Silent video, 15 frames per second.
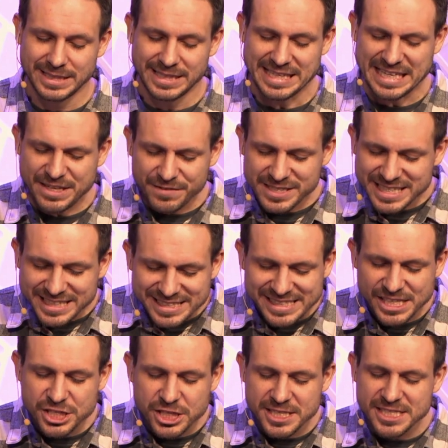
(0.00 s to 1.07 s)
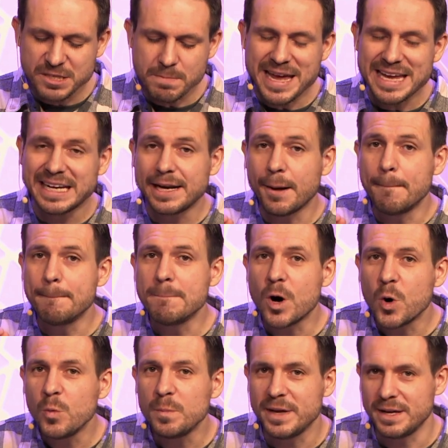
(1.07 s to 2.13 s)
Even decisions made in a
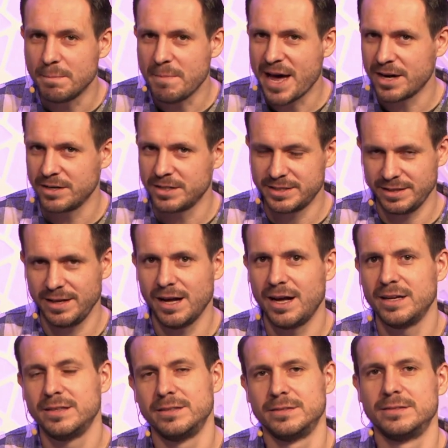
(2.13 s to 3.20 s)
moment matter to God.